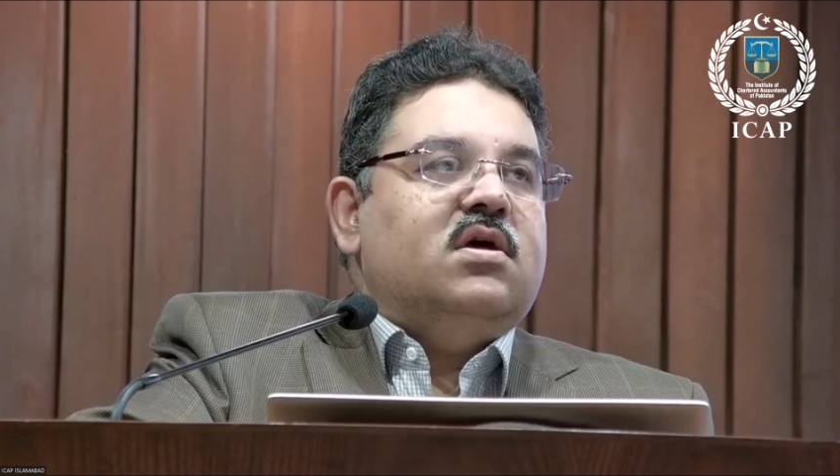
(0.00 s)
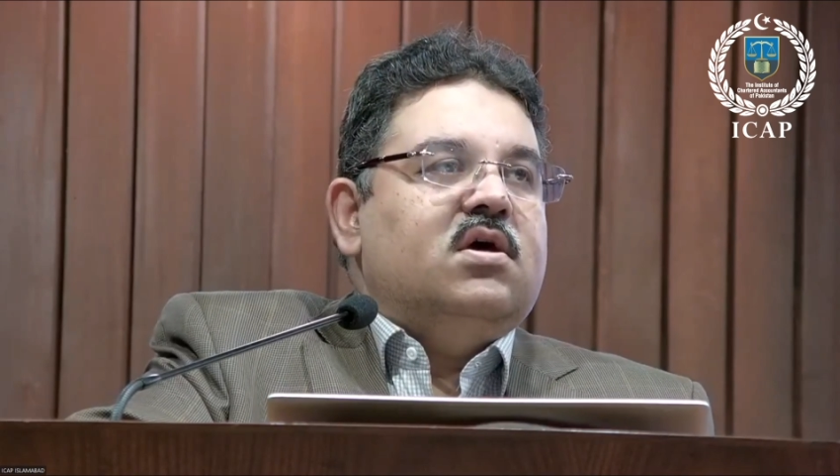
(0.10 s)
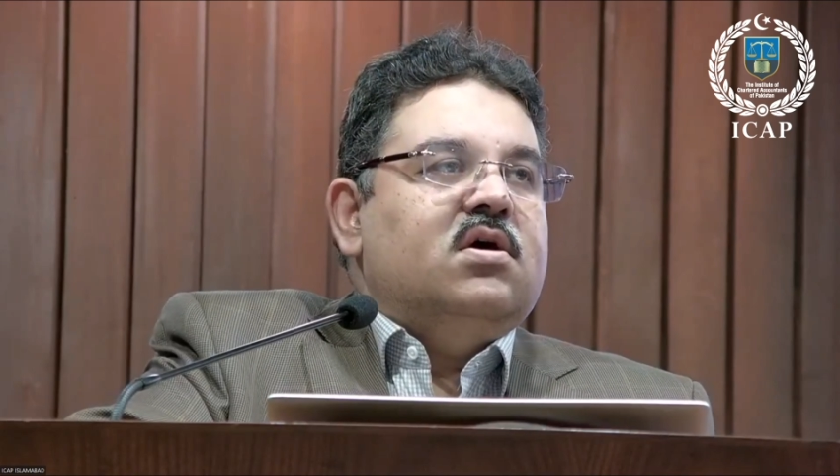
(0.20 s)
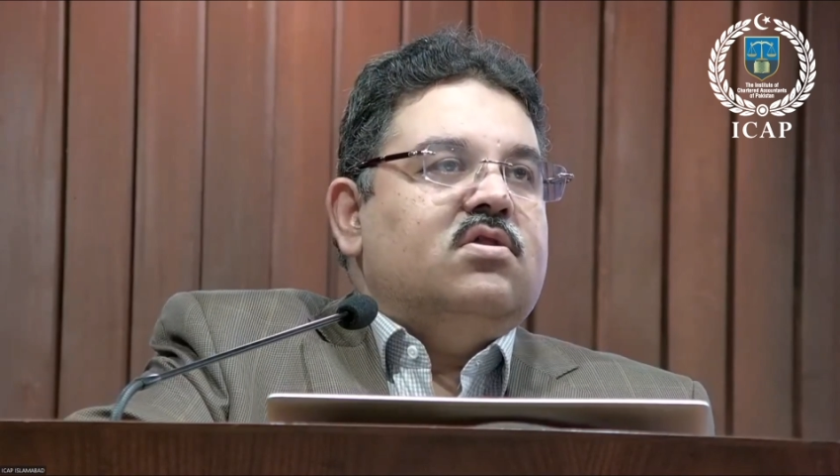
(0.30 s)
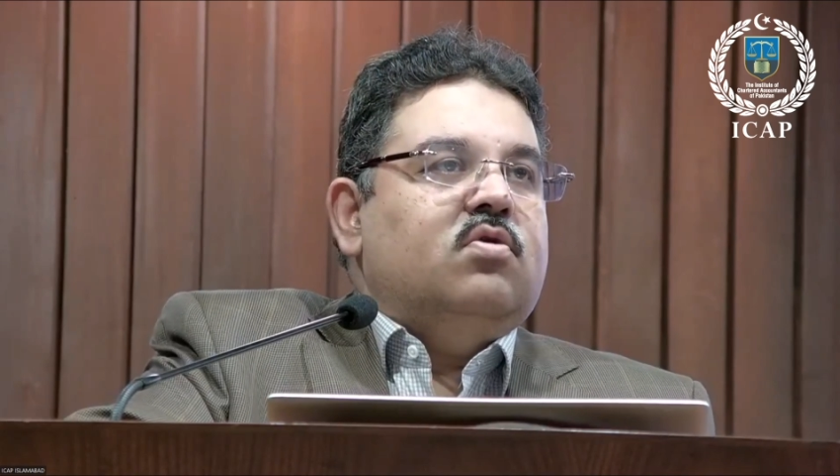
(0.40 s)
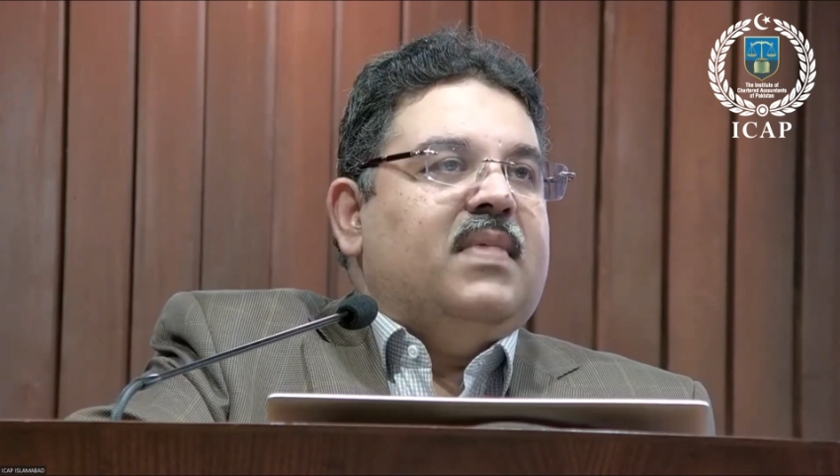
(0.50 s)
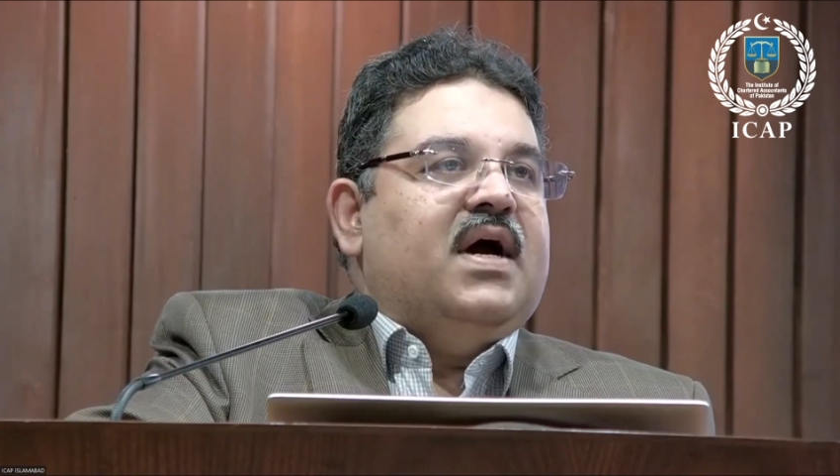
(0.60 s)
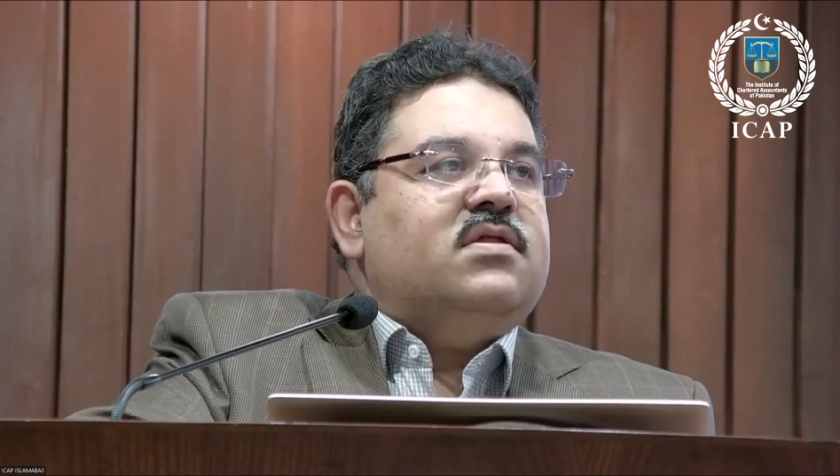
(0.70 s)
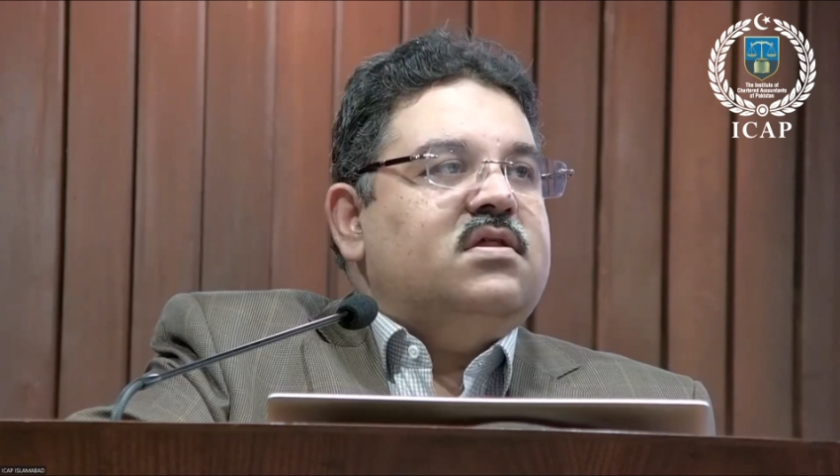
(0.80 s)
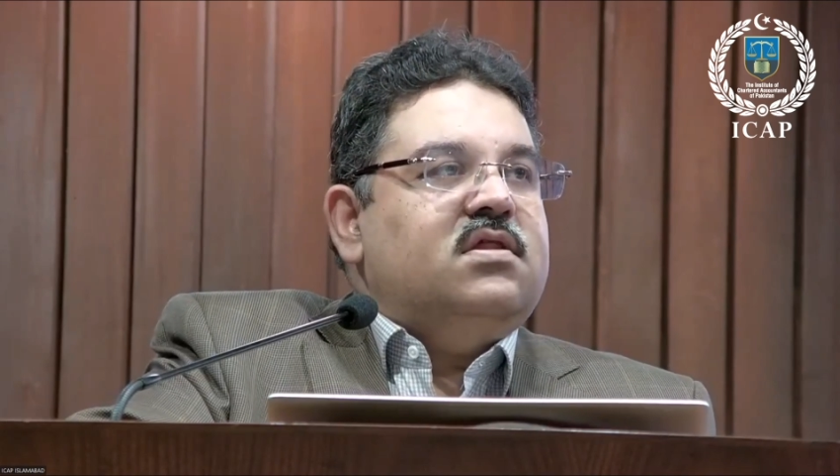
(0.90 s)
So my
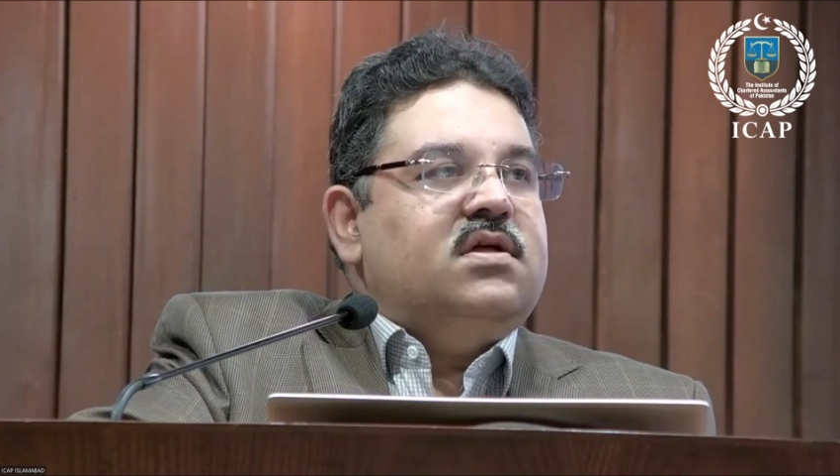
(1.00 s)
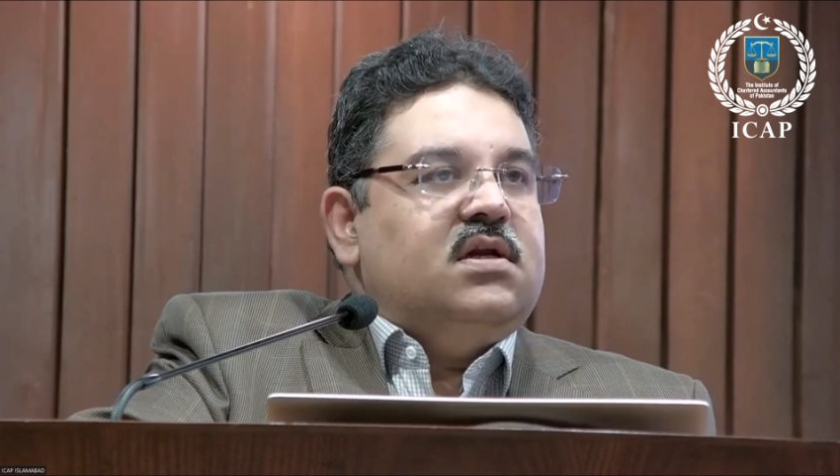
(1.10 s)
sincere